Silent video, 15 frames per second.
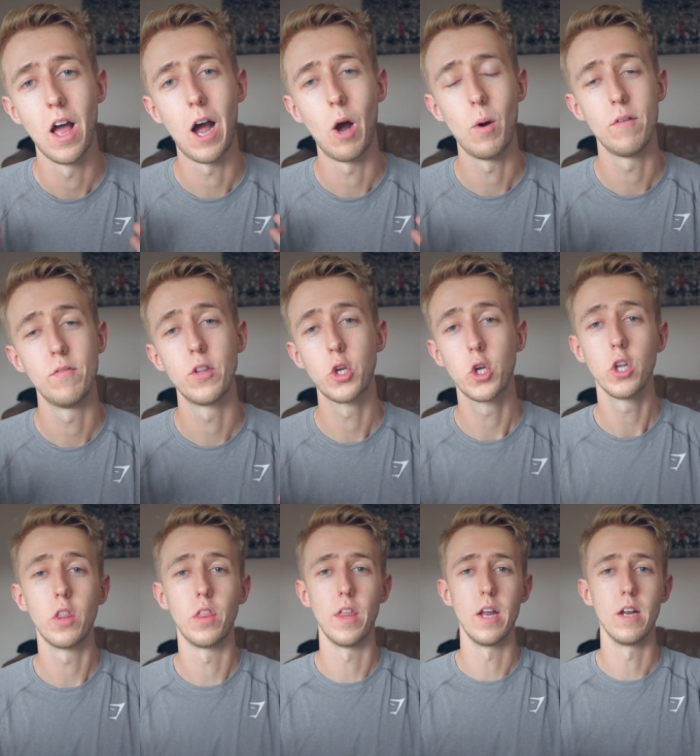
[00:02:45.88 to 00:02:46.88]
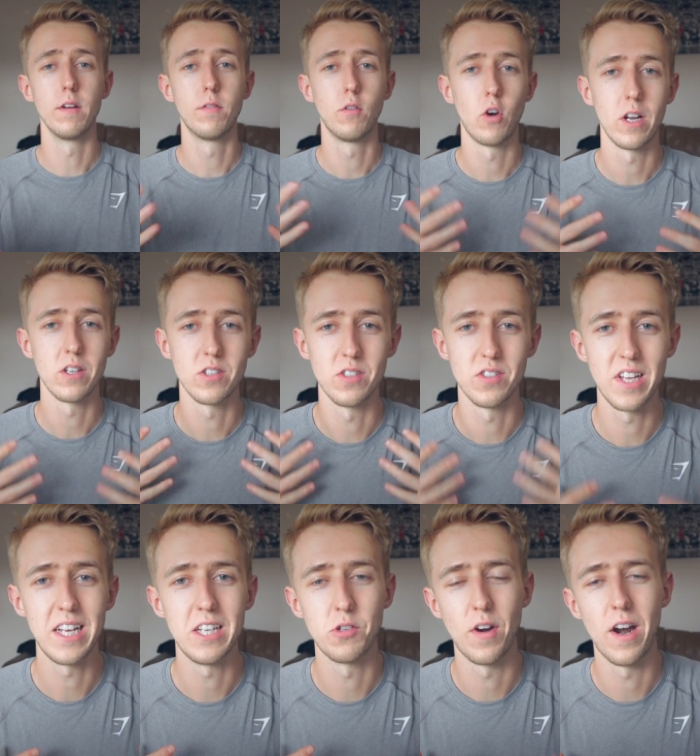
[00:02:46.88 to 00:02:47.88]
However, the good thing for us as
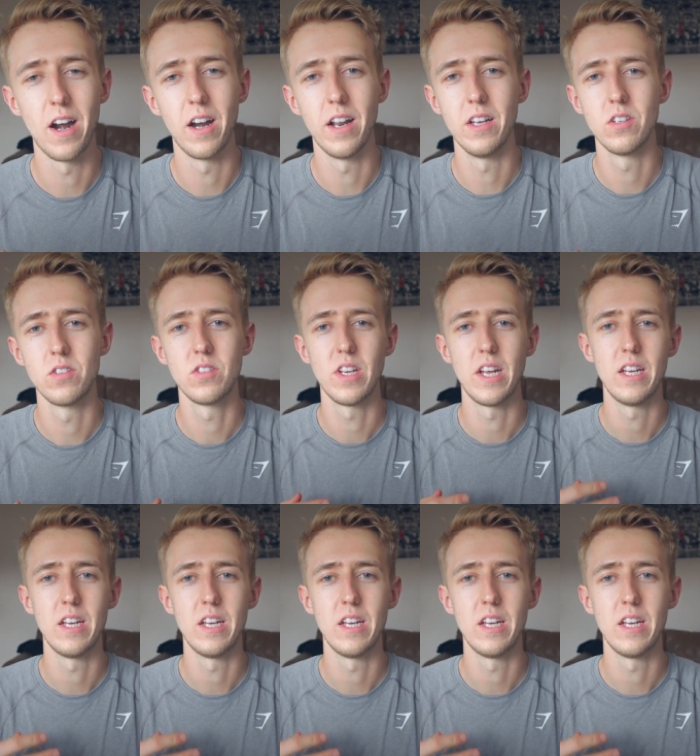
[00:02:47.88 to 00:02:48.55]
data analysts